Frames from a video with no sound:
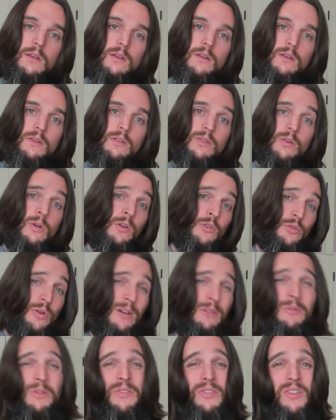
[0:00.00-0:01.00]
So don't
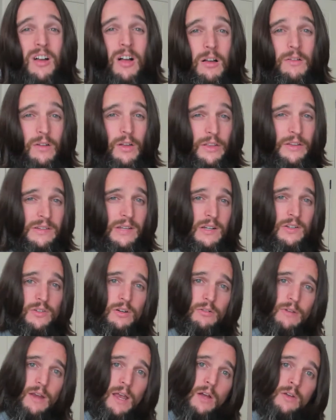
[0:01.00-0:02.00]
try to resolve all the
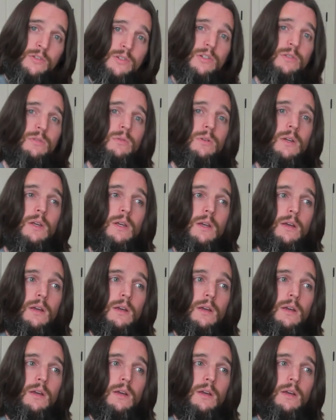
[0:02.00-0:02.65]
tension around you.